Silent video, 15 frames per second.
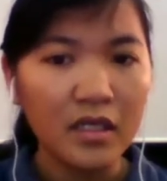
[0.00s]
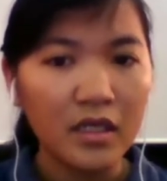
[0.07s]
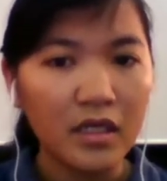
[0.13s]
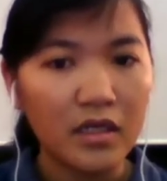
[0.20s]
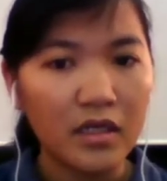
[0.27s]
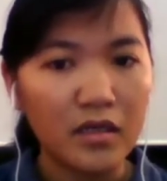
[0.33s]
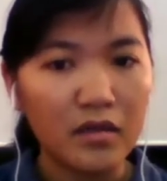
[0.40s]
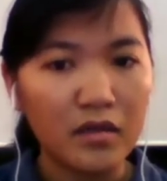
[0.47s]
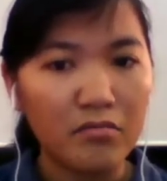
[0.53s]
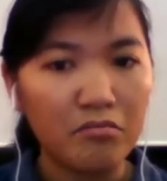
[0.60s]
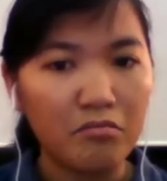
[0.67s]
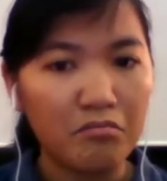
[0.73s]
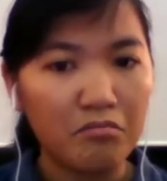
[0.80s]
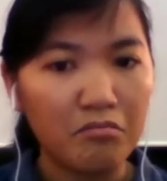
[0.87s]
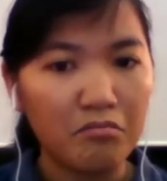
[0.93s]

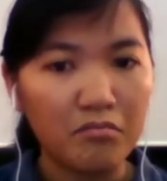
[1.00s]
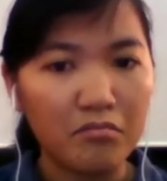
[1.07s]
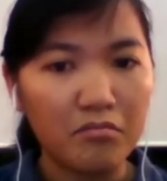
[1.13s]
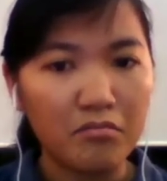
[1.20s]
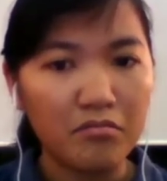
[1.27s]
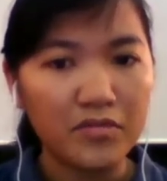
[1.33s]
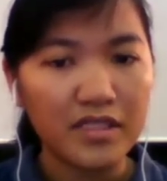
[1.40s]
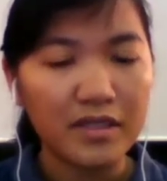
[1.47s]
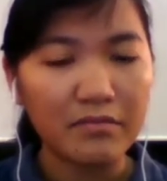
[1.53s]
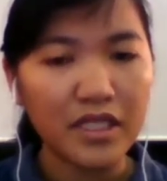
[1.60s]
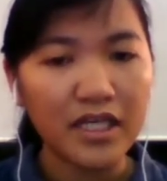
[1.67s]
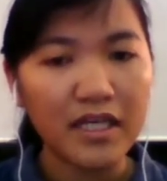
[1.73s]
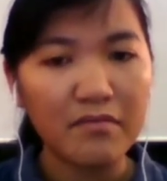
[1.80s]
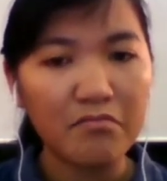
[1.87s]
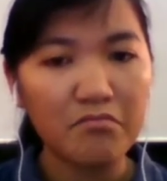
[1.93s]
Um,
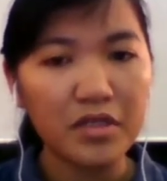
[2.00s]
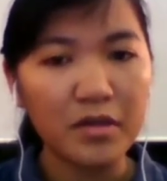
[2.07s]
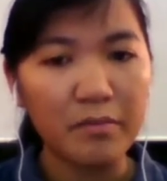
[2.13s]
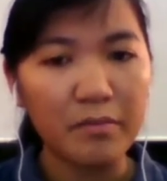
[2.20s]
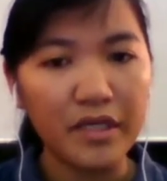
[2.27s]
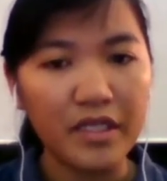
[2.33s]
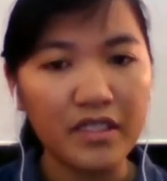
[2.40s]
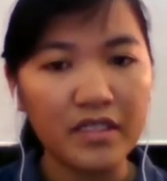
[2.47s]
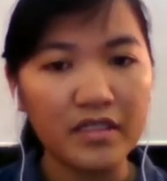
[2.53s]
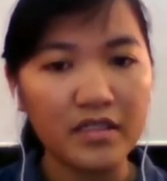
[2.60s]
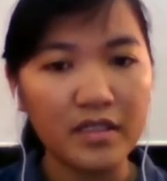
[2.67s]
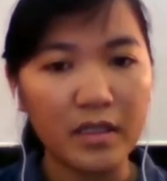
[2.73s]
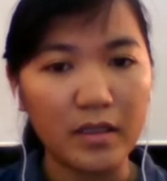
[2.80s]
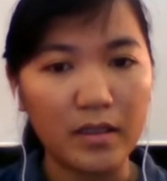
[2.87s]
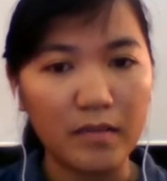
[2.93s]
Sometimes the bin is
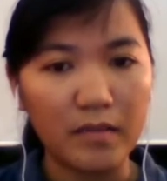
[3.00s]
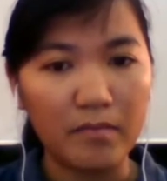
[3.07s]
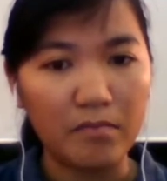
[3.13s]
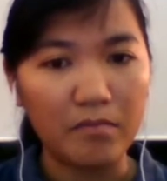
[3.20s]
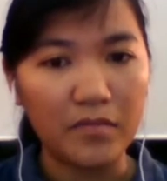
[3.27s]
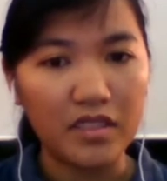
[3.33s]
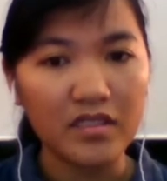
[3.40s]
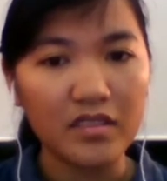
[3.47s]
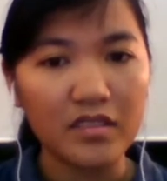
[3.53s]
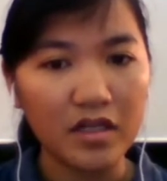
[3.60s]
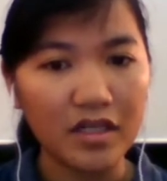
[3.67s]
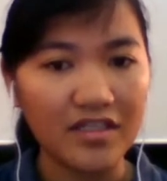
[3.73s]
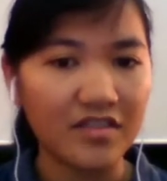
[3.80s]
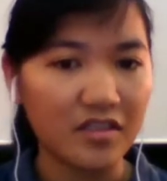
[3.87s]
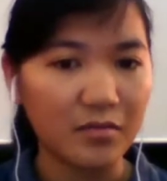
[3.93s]

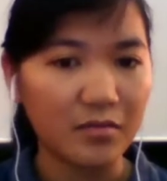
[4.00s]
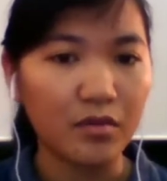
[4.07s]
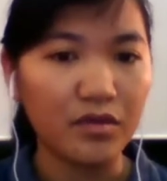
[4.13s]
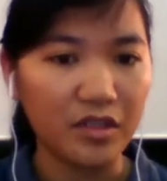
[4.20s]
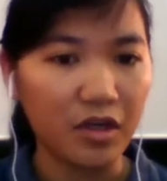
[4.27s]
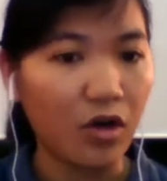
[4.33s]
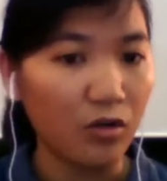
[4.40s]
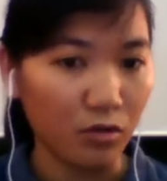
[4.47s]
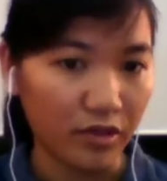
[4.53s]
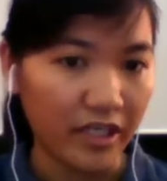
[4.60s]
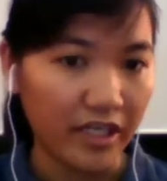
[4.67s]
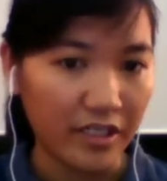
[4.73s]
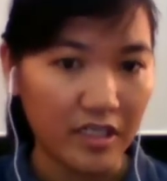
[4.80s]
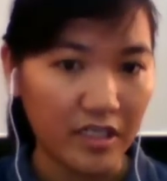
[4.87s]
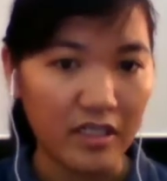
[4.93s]
not accessible in all
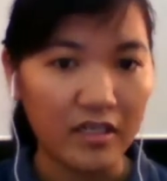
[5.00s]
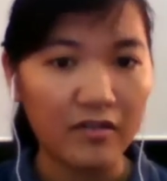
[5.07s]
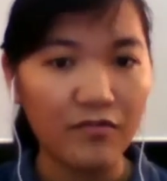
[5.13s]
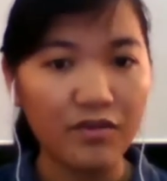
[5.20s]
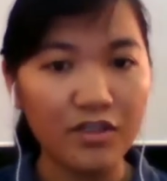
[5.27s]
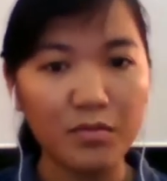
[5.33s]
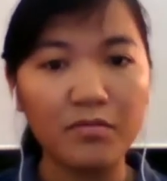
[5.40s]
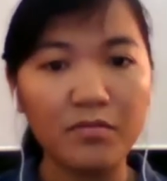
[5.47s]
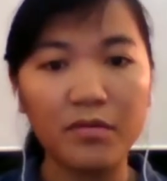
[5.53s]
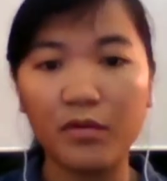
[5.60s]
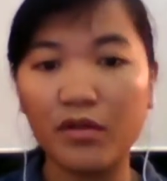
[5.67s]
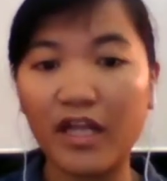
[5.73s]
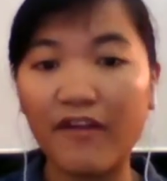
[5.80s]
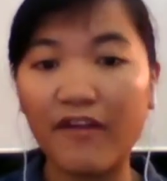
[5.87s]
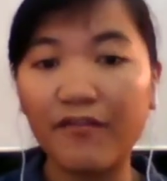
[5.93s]
locations, which means
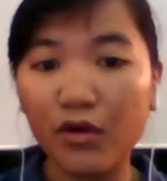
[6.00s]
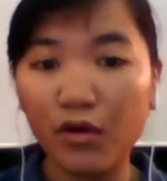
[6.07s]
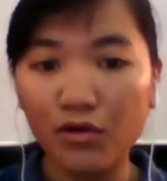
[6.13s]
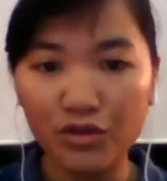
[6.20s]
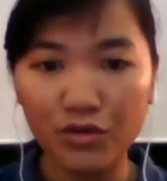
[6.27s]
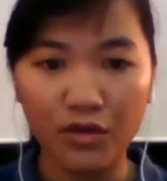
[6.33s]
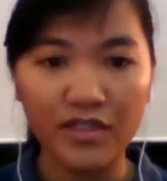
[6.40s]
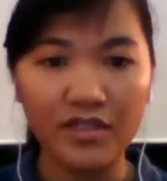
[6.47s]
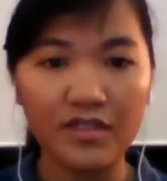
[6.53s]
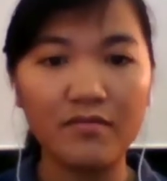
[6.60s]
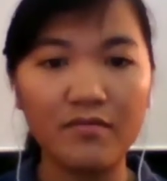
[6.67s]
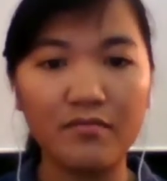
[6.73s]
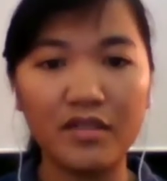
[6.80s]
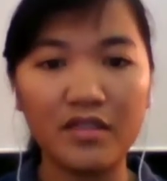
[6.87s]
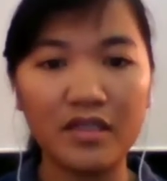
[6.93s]
people have no choice
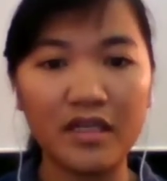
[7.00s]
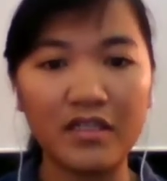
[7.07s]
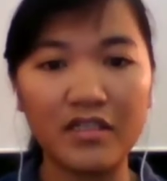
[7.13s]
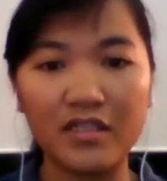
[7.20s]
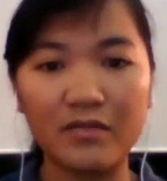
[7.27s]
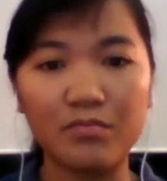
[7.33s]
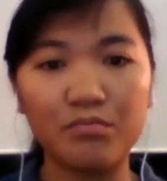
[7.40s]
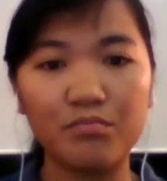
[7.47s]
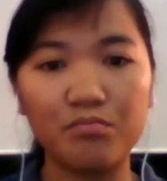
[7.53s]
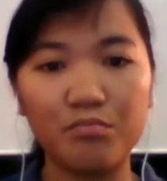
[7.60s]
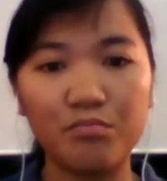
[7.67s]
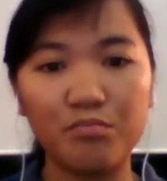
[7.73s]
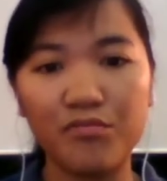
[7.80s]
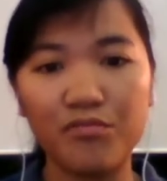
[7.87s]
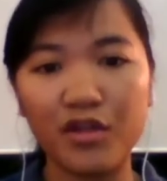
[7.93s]
besides just
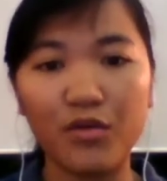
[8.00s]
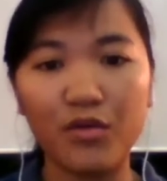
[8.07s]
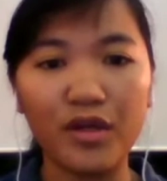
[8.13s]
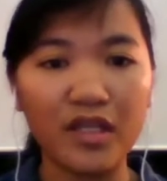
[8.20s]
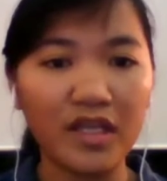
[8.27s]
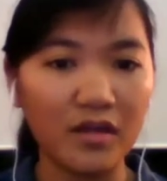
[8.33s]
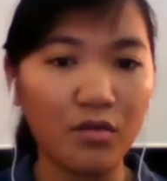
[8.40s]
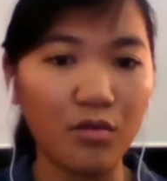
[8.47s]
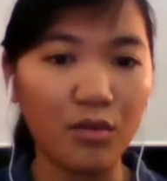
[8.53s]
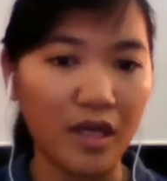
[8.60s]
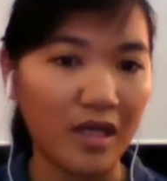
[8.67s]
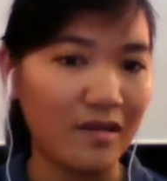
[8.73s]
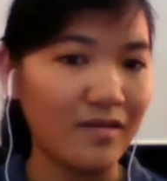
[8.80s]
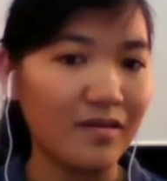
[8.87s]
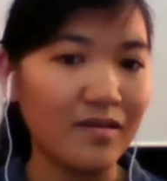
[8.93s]
throwing it
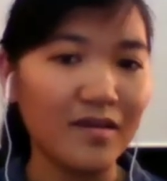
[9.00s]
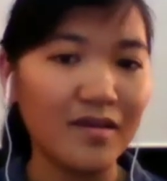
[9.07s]
away.